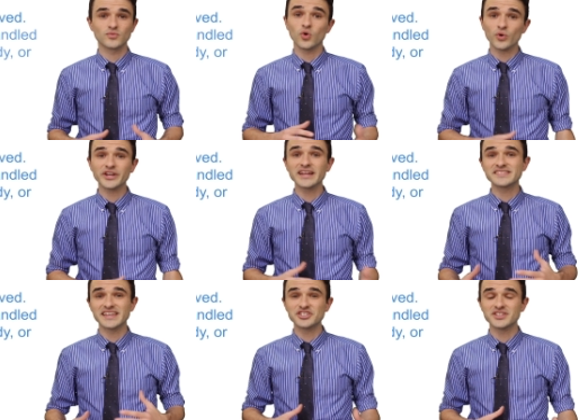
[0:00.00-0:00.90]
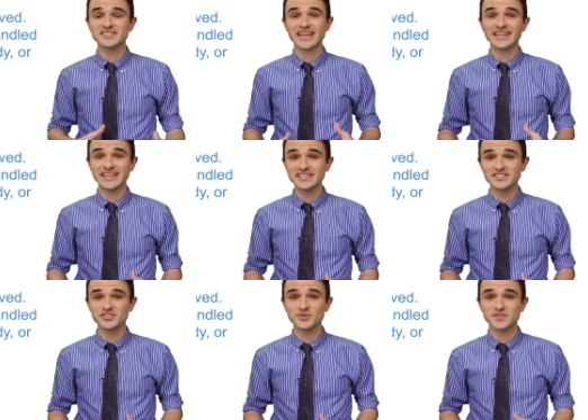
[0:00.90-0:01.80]
Organizations and
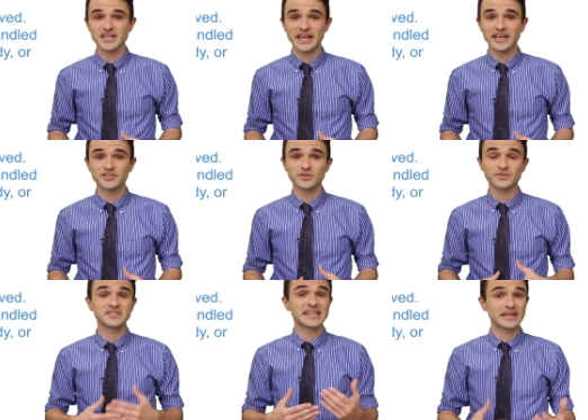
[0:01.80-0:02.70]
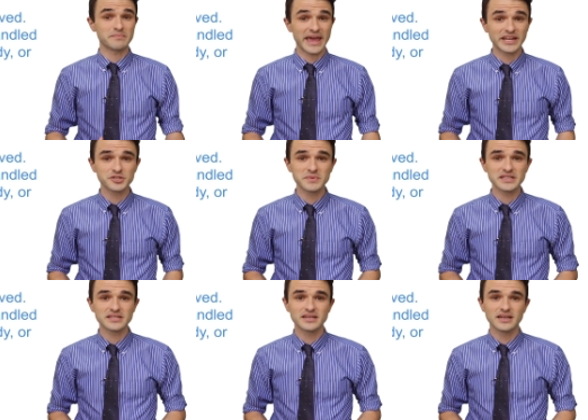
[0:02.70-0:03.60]
institutes that handle data
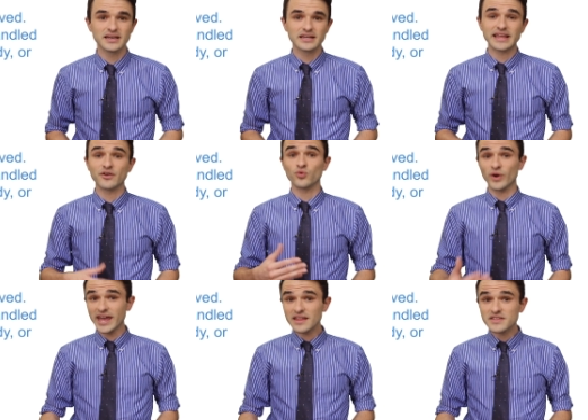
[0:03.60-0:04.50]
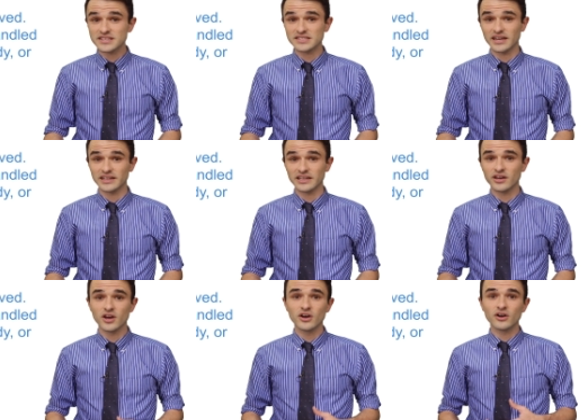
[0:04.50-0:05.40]
management, that ran the study,
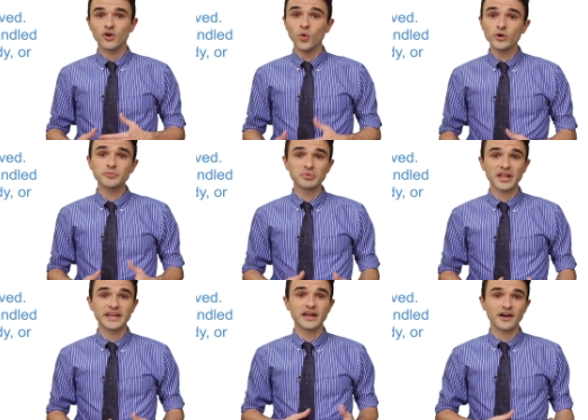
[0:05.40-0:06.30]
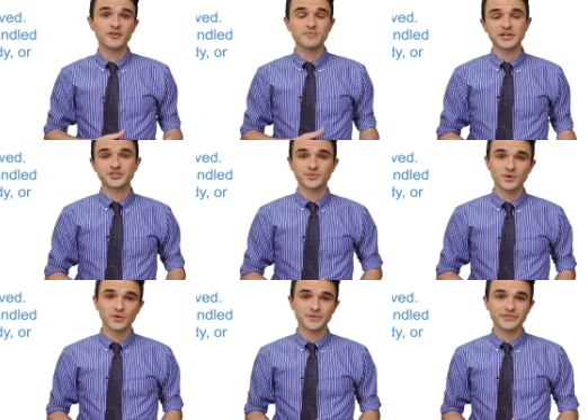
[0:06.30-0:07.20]
or played other major
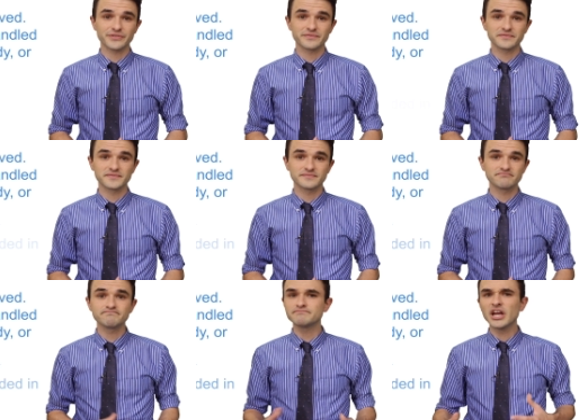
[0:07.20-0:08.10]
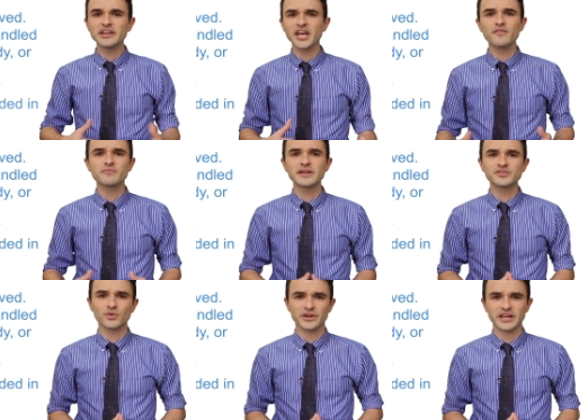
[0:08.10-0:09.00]
roles. Non
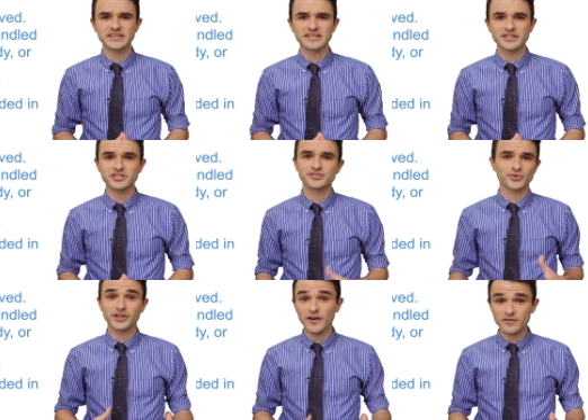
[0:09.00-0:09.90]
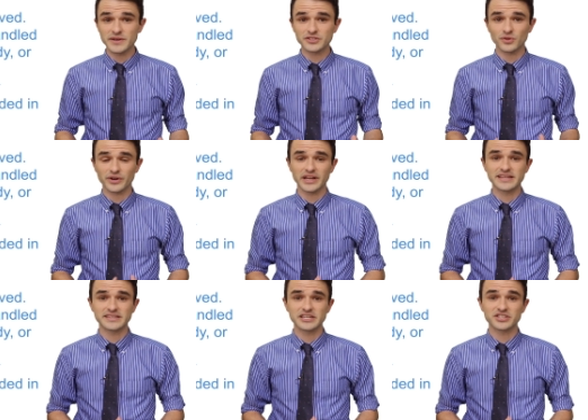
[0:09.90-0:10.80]
governmental organizations or governmental
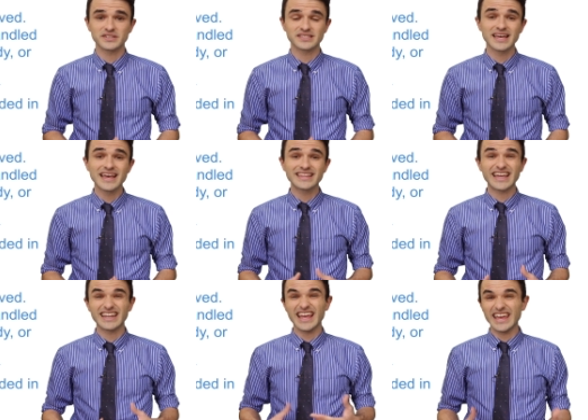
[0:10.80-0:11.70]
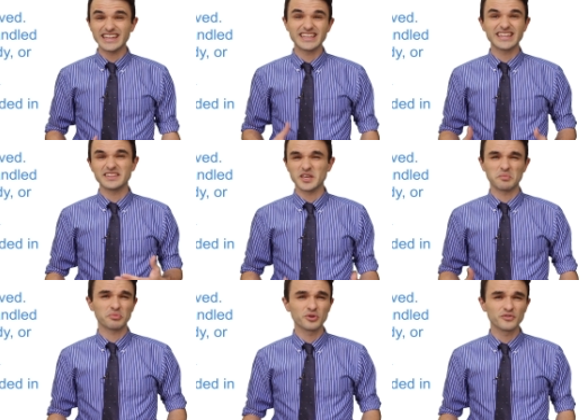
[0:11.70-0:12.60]
organizations that aided in the
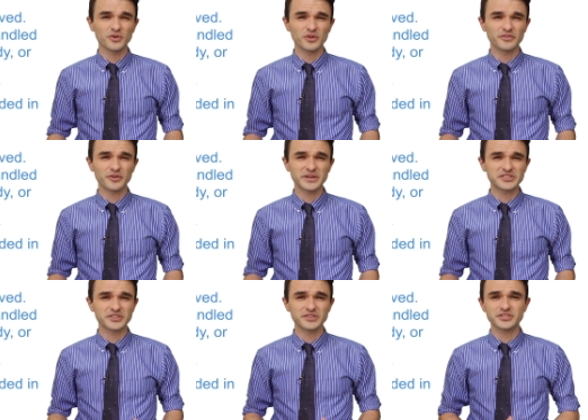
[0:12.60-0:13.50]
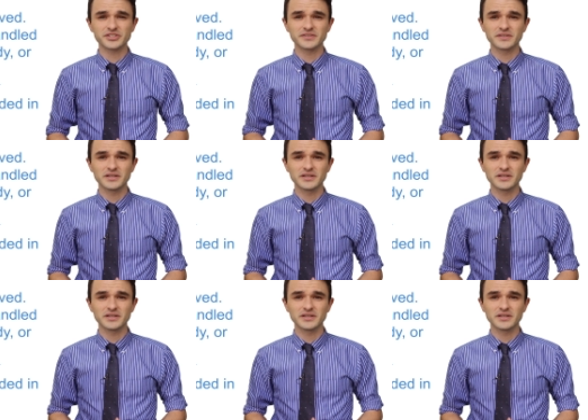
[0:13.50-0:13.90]
approval of your research,